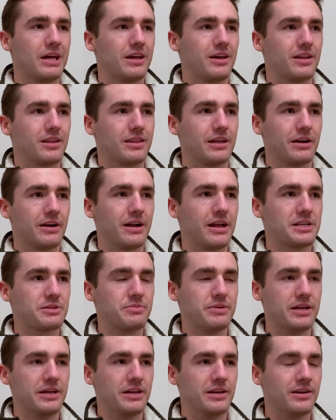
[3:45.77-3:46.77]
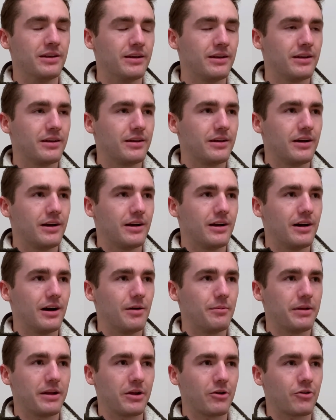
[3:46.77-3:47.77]
Theron has been
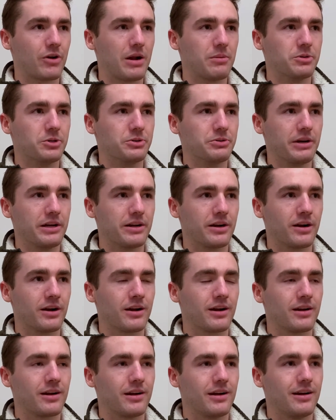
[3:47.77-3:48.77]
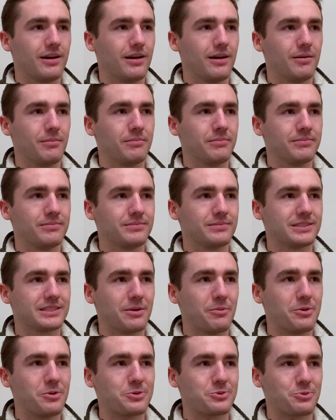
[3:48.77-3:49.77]
an incredible leader,
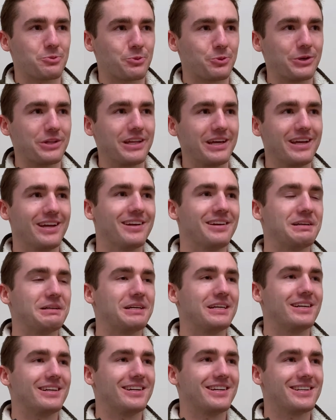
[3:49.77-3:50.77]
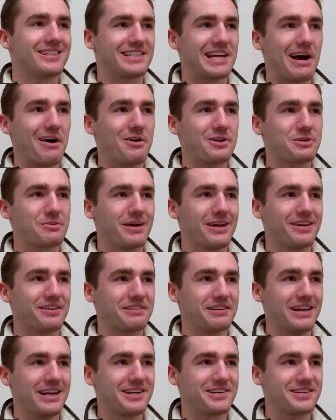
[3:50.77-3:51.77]
someone who's really challenged my
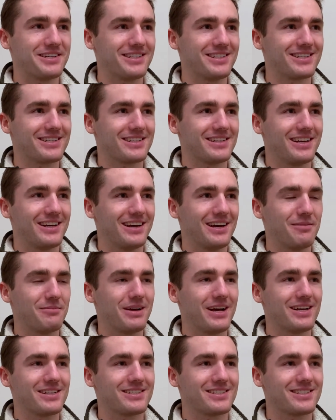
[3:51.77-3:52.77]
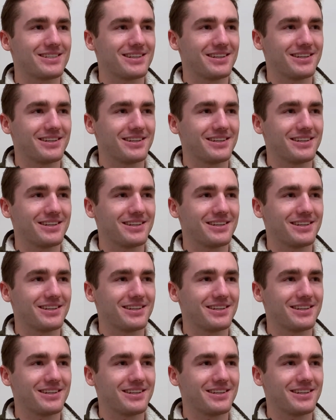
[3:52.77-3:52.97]
inclinations as